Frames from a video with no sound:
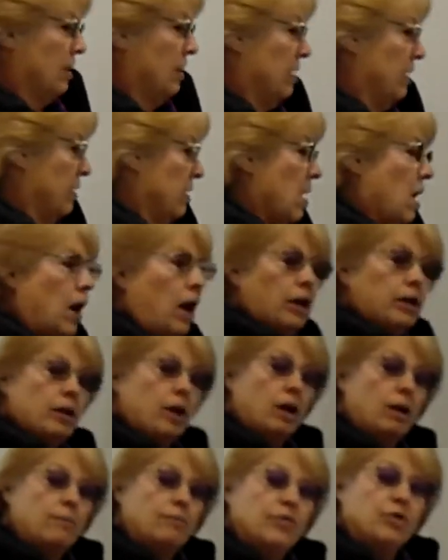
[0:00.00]
Yeah.
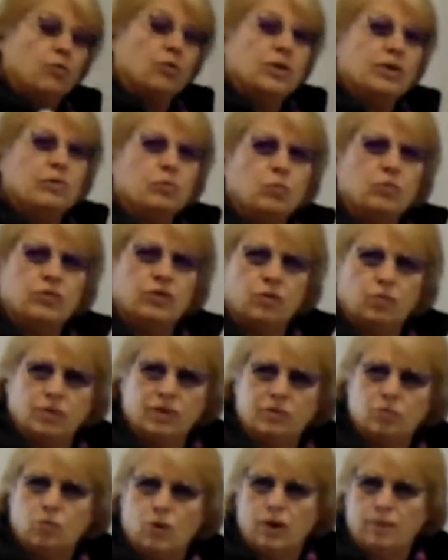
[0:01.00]
There
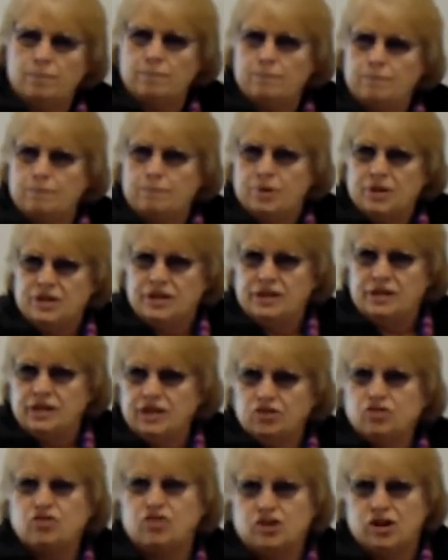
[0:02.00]
is one
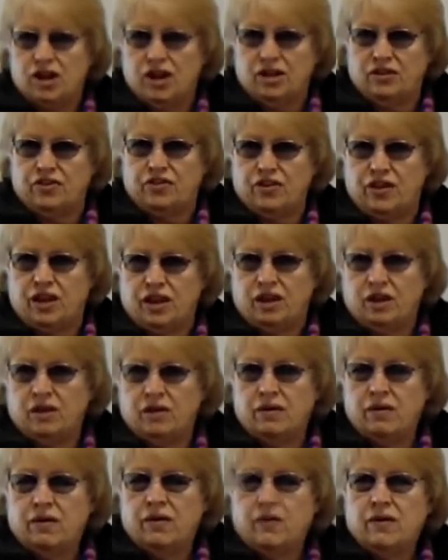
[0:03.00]
position, I
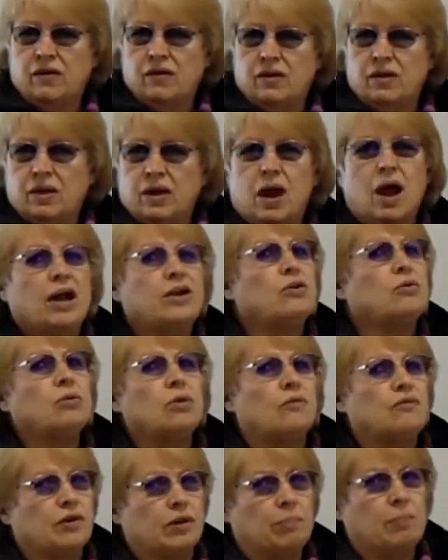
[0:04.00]
think. I don't
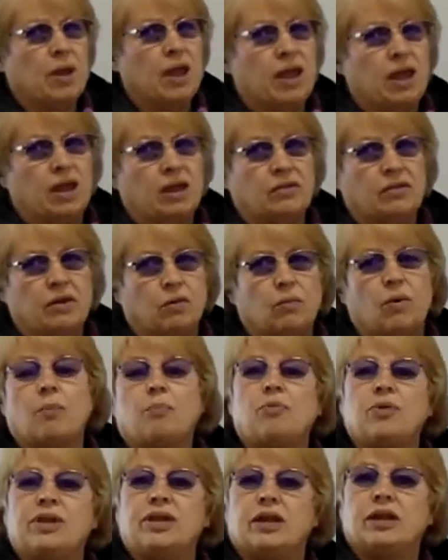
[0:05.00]
know if it's paid, that
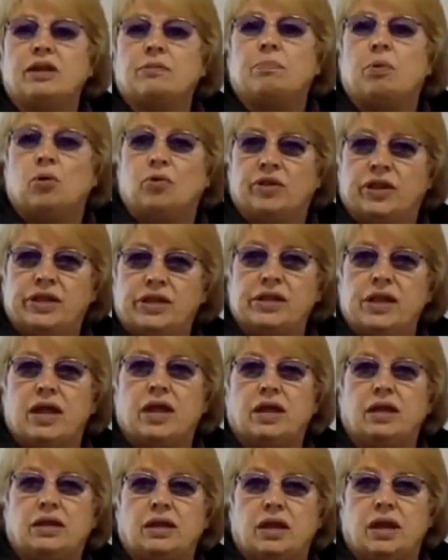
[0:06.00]
represents both
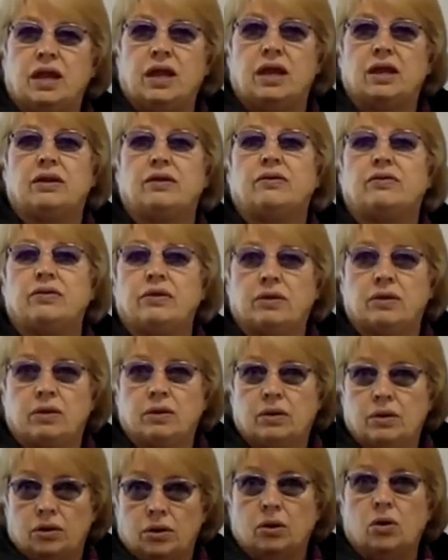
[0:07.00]
state and
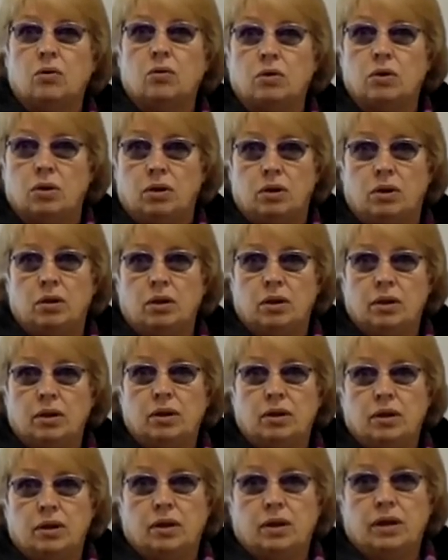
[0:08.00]
local.
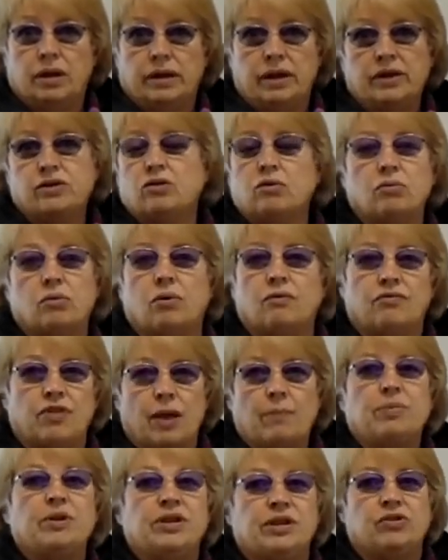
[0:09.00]
And I don't know if
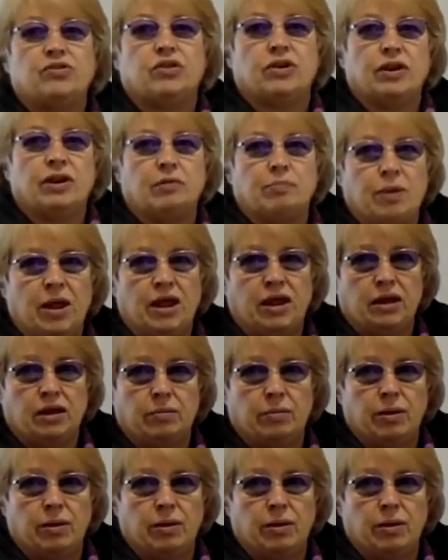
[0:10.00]
that position is paid.